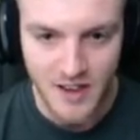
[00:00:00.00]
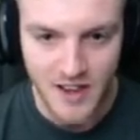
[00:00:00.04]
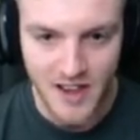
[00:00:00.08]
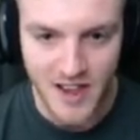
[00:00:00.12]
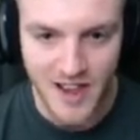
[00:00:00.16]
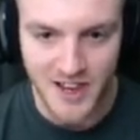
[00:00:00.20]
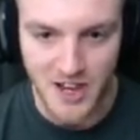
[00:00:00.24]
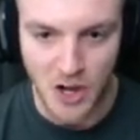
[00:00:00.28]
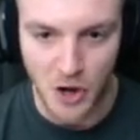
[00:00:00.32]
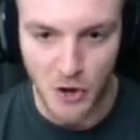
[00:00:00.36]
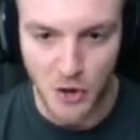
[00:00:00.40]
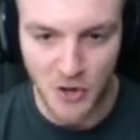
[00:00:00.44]

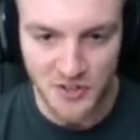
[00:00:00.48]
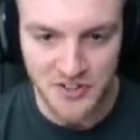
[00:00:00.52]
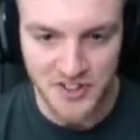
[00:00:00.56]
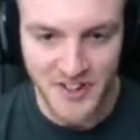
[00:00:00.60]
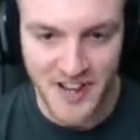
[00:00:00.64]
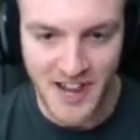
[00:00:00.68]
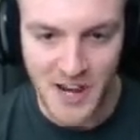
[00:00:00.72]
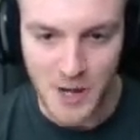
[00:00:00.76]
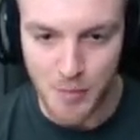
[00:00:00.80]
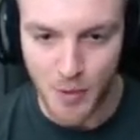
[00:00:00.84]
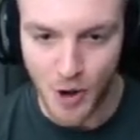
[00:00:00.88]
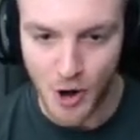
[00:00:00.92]
Hey, yo, not
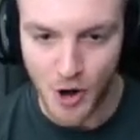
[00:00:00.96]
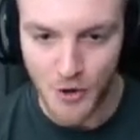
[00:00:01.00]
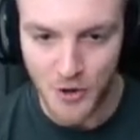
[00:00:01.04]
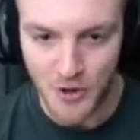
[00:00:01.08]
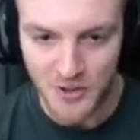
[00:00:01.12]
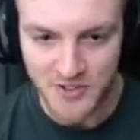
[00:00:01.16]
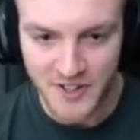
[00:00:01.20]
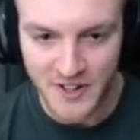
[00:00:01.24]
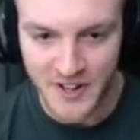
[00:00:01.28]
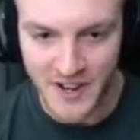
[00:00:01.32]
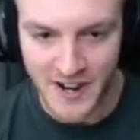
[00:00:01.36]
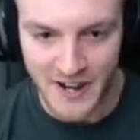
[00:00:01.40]
today, bro.
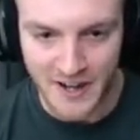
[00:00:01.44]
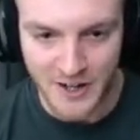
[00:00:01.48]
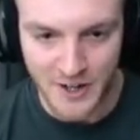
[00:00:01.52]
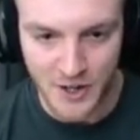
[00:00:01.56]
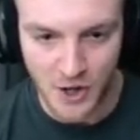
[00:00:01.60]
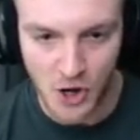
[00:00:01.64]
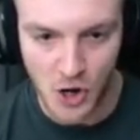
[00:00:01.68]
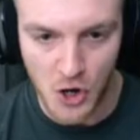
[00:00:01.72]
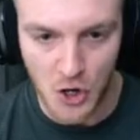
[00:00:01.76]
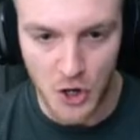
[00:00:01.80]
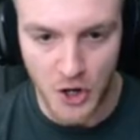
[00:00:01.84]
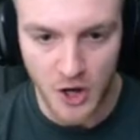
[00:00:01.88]
Not today.
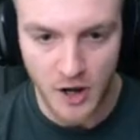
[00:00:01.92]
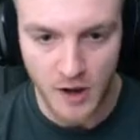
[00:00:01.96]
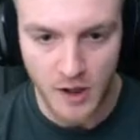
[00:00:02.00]
No.